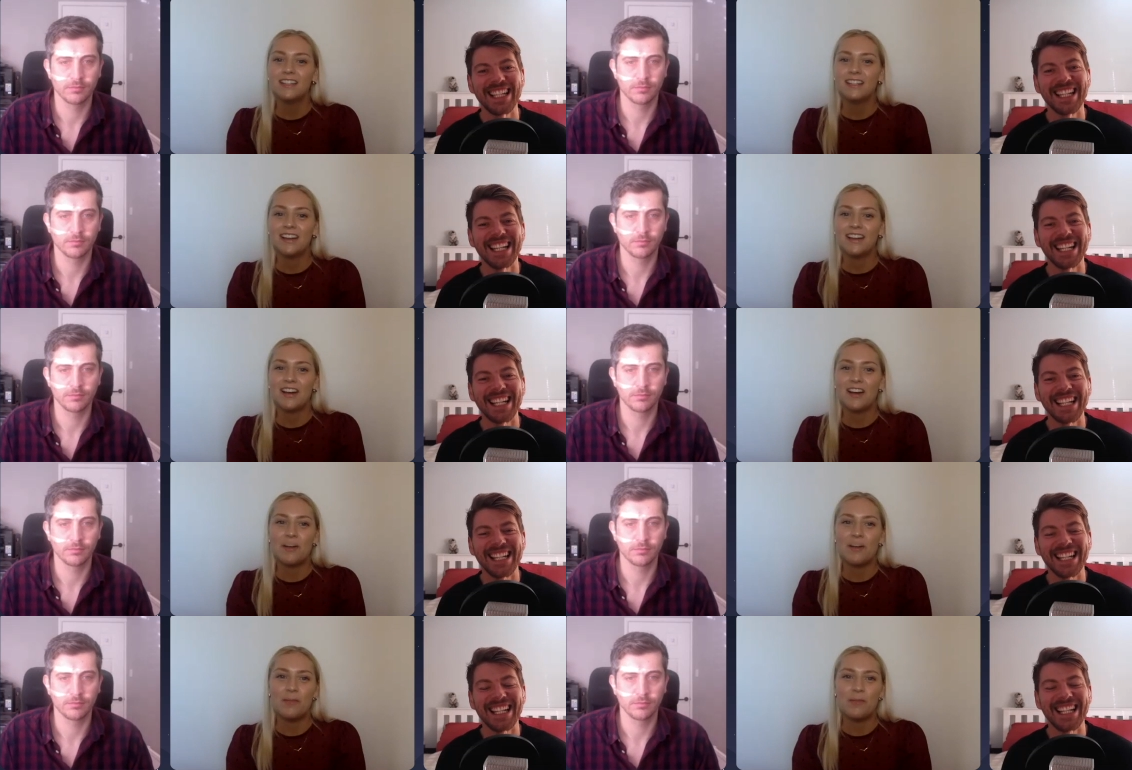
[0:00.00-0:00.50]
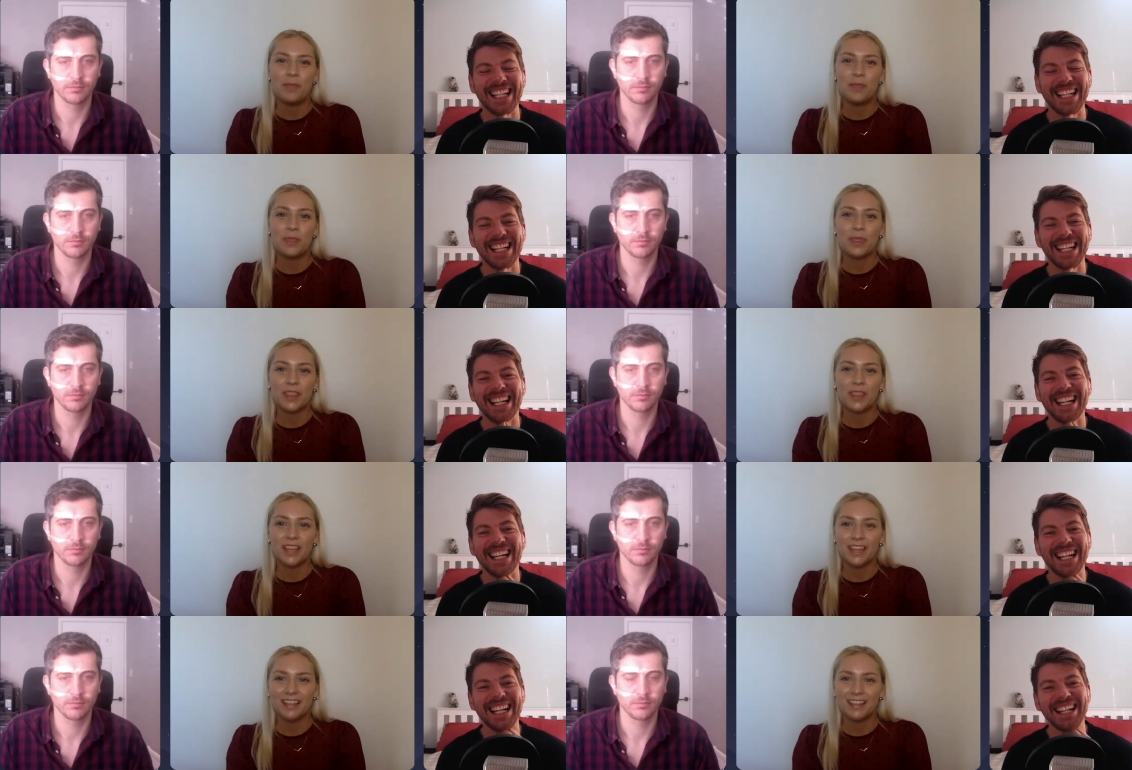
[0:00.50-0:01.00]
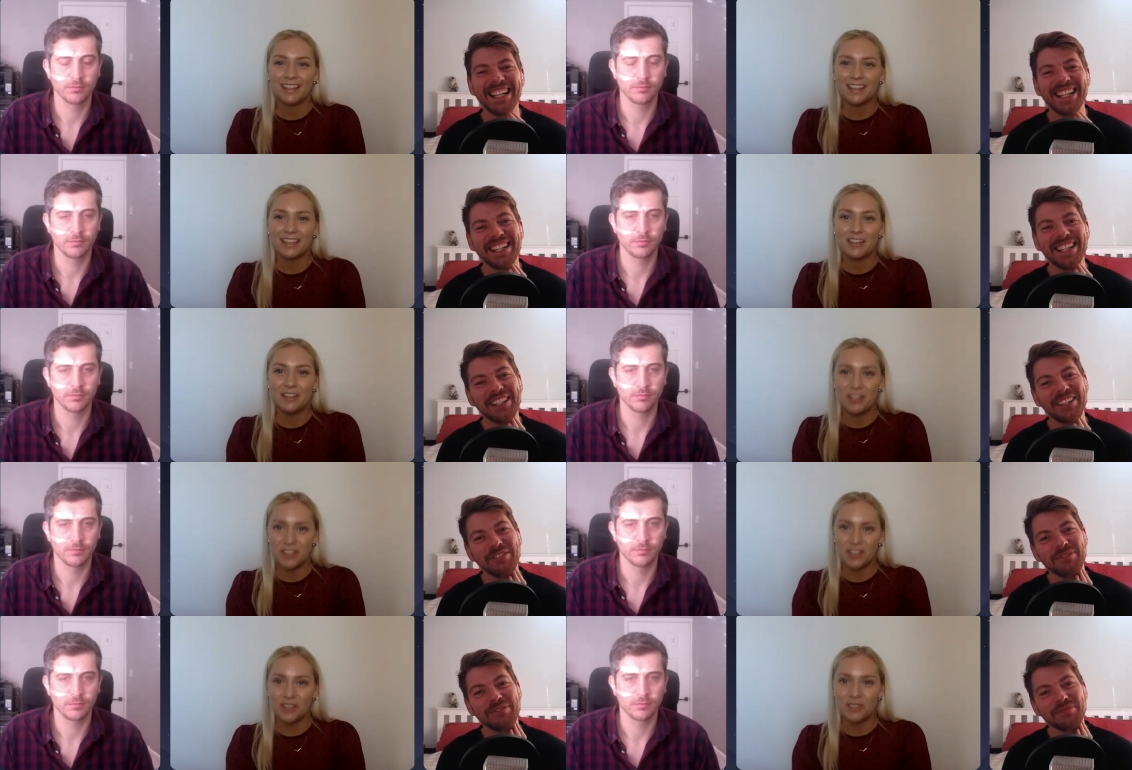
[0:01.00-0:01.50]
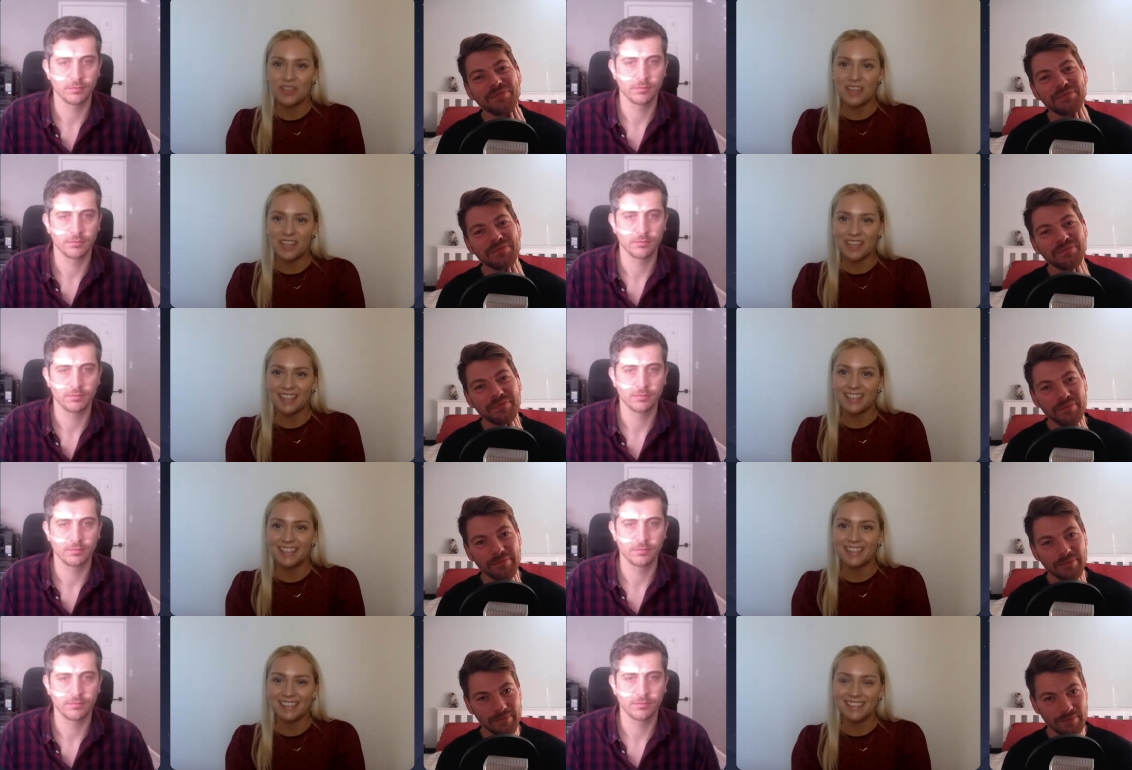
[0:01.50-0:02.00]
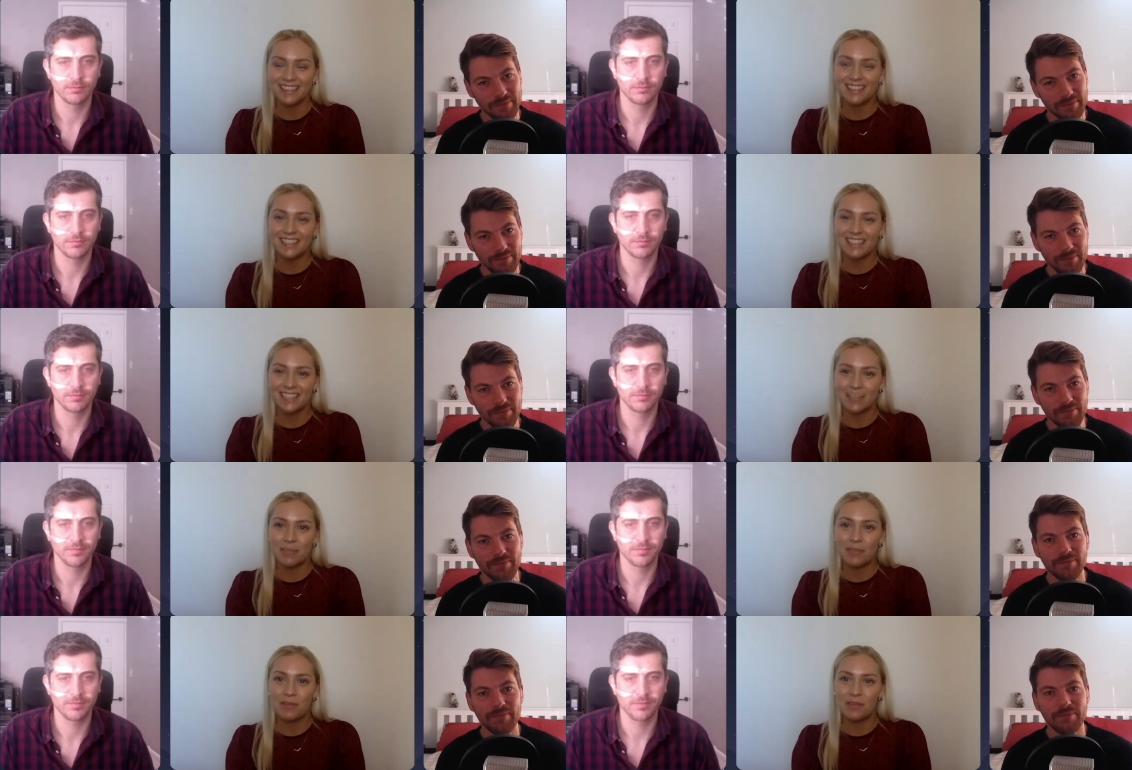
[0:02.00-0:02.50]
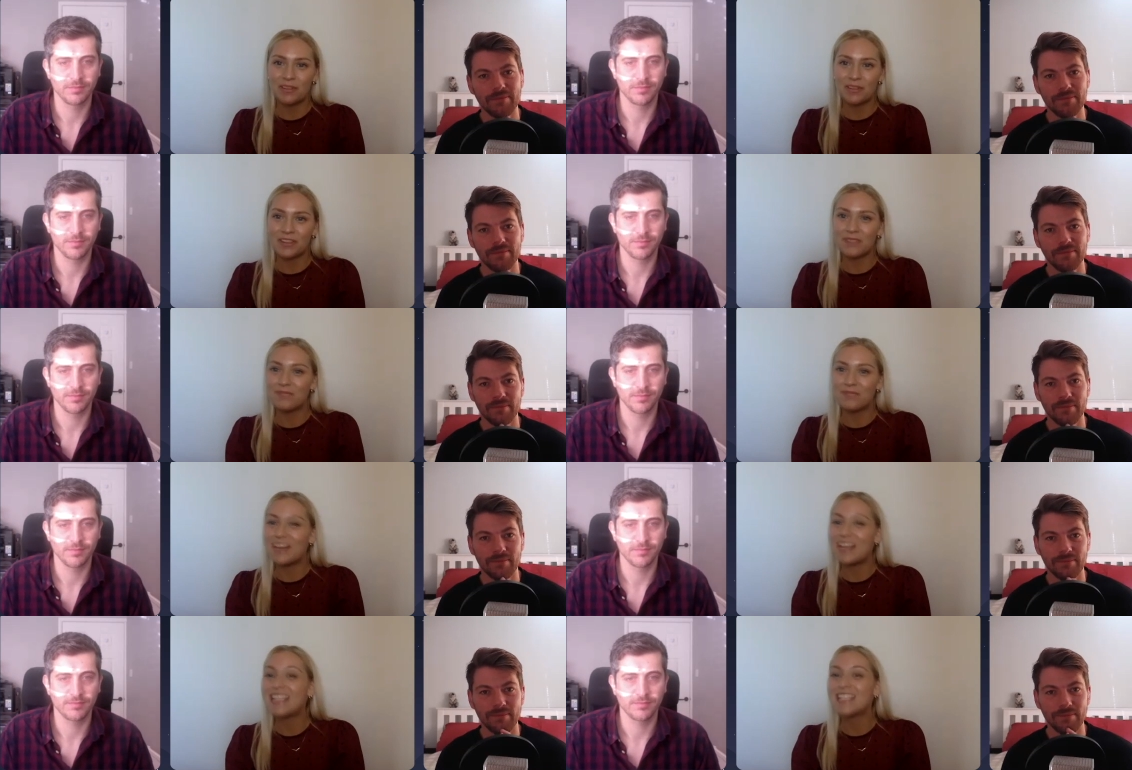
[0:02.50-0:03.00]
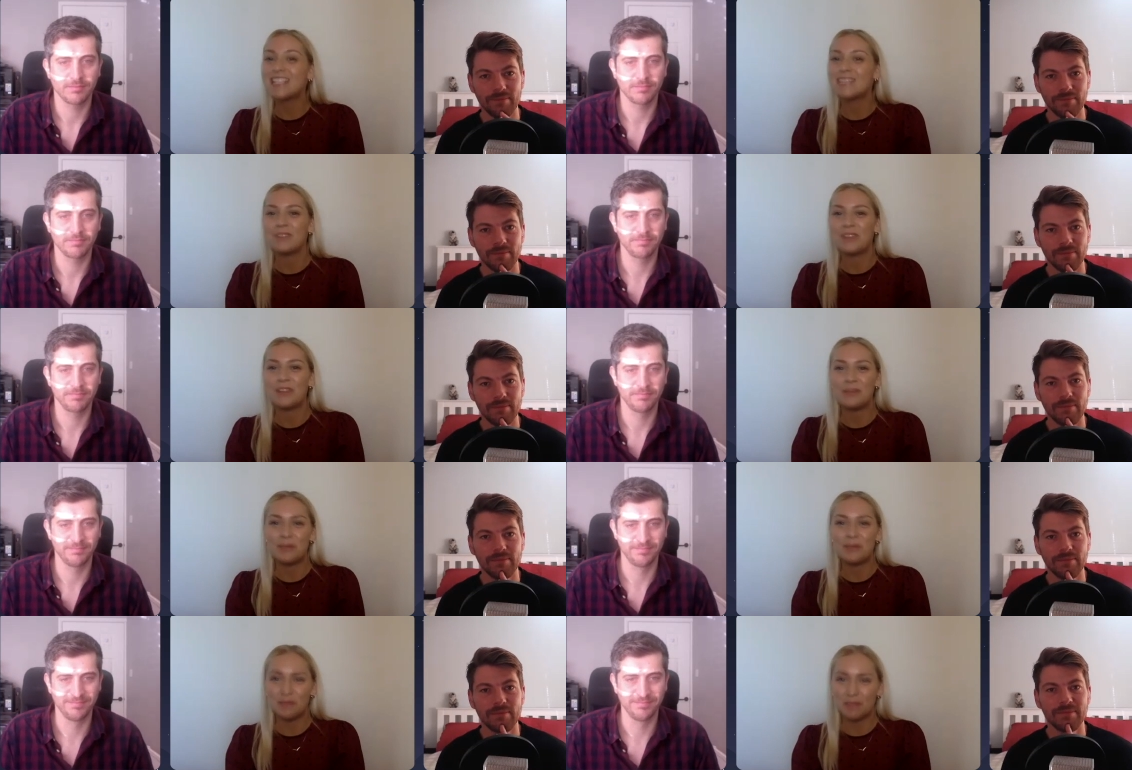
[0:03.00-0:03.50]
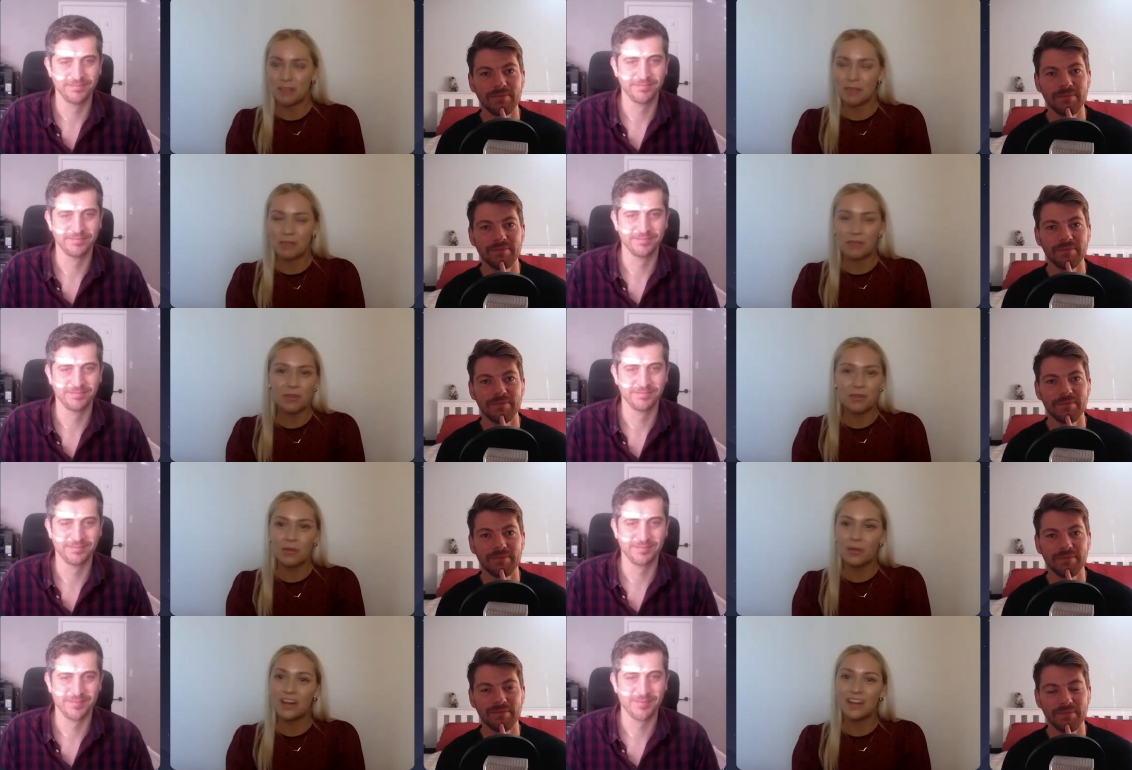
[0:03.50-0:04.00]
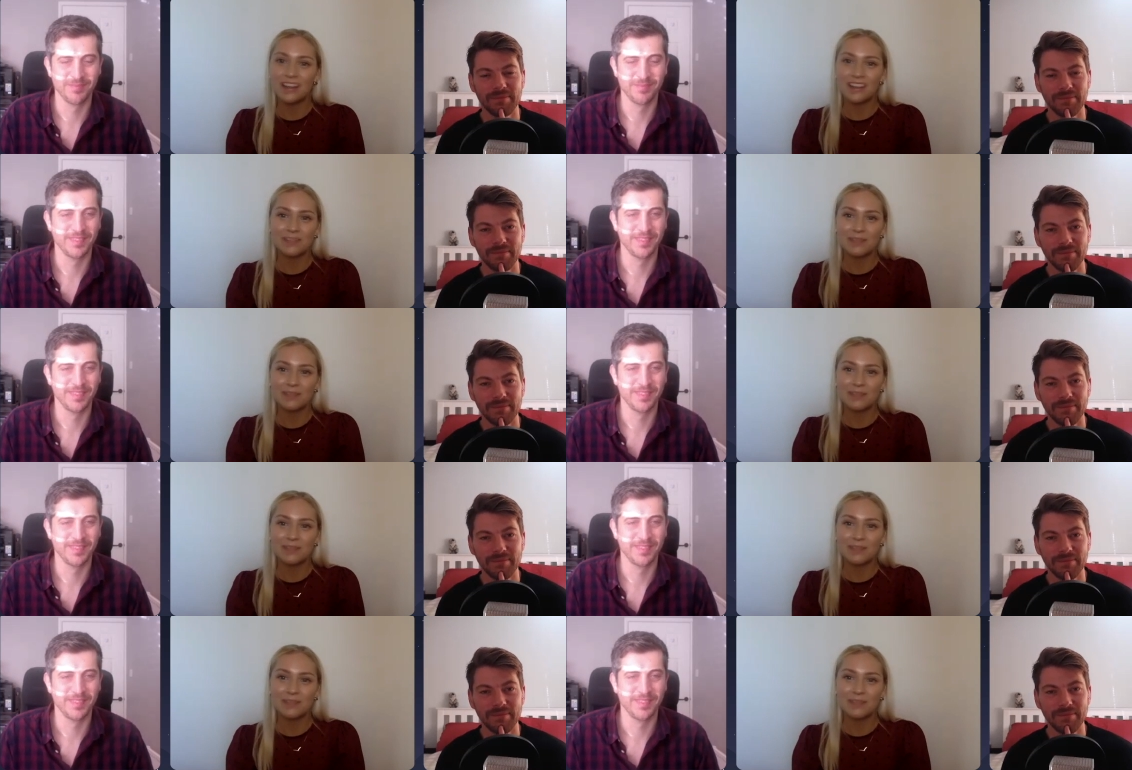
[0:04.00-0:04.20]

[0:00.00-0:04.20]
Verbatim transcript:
Speaker 1: um, and that you do meet some of the best people and some of the worst